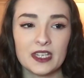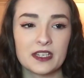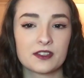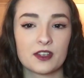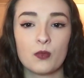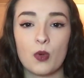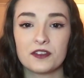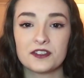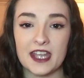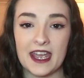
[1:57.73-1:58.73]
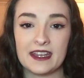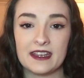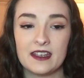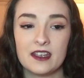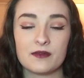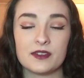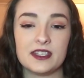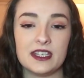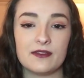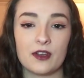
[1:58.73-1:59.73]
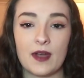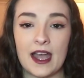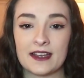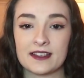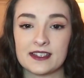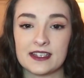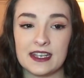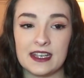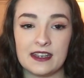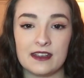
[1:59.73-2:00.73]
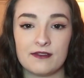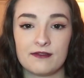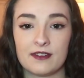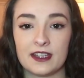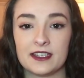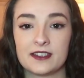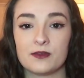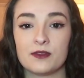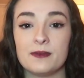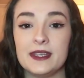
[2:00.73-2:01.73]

And so one day, Restivo asked if Alyssa would